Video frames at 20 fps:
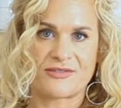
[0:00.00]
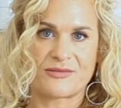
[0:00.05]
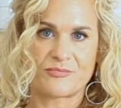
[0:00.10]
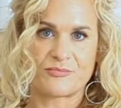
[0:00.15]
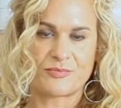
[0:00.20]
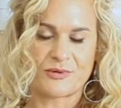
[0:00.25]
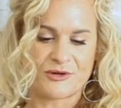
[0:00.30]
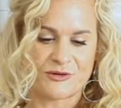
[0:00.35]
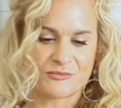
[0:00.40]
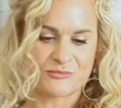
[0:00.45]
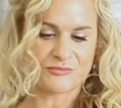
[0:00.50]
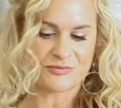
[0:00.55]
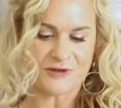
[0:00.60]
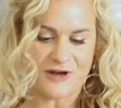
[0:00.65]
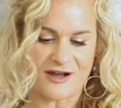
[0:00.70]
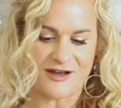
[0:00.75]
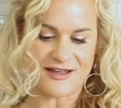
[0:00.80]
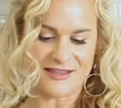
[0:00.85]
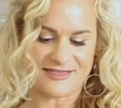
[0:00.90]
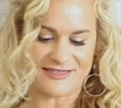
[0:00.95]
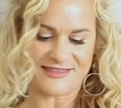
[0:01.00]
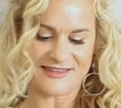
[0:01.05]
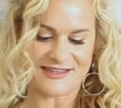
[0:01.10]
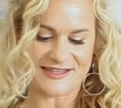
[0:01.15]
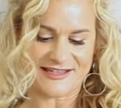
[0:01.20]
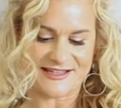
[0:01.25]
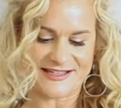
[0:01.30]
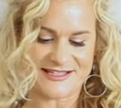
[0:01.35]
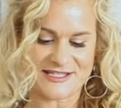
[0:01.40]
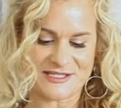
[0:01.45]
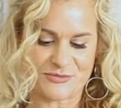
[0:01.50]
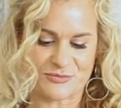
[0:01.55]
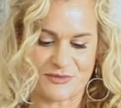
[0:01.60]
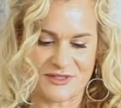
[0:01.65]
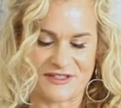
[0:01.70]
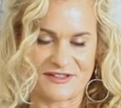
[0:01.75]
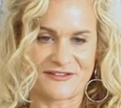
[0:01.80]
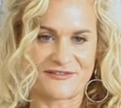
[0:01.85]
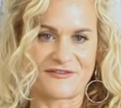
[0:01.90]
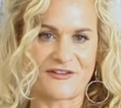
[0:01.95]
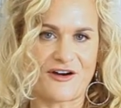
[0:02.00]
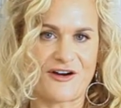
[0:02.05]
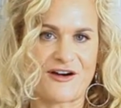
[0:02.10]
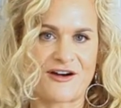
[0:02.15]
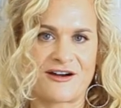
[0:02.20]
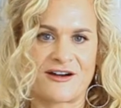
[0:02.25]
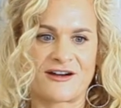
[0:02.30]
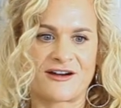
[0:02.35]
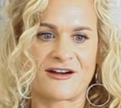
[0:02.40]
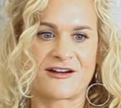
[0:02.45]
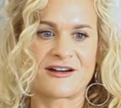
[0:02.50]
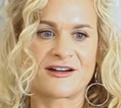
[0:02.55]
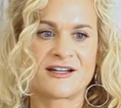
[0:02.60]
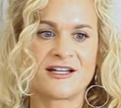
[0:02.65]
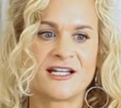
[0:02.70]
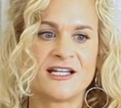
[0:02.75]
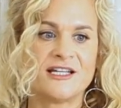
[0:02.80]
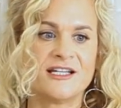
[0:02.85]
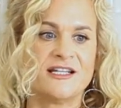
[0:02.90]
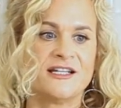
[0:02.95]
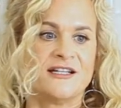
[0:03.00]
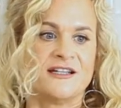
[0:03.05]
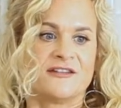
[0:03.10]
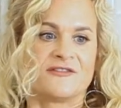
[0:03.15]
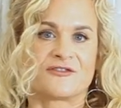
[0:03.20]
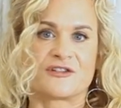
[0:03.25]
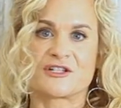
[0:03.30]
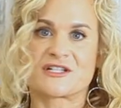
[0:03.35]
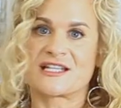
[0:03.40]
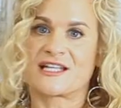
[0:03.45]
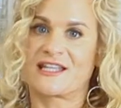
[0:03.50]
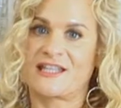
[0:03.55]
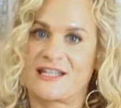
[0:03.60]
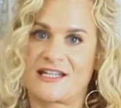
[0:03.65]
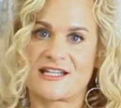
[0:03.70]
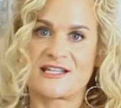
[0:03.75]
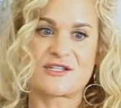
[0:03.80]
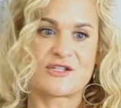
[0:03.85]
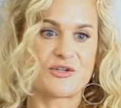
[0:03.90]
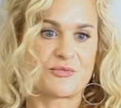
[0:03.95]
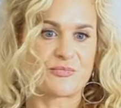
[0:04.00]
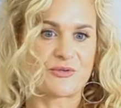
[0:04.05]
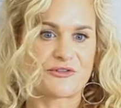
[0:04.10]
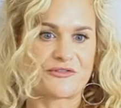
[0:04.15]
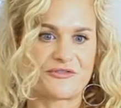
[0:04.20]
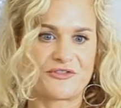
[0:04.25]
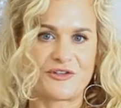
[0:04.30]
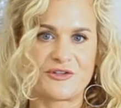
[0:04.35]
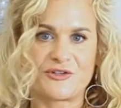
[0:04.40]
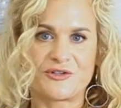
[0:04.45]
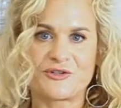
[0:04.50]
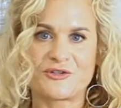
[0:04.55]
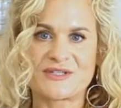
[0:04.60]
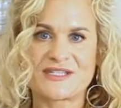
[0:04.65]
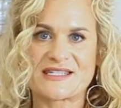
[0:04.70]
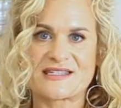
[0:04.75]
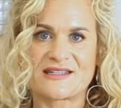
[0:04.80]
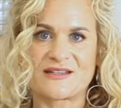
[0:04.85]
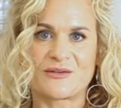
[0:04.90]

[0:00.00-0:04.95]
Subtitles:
Bone broth is one of our fertility superfoods.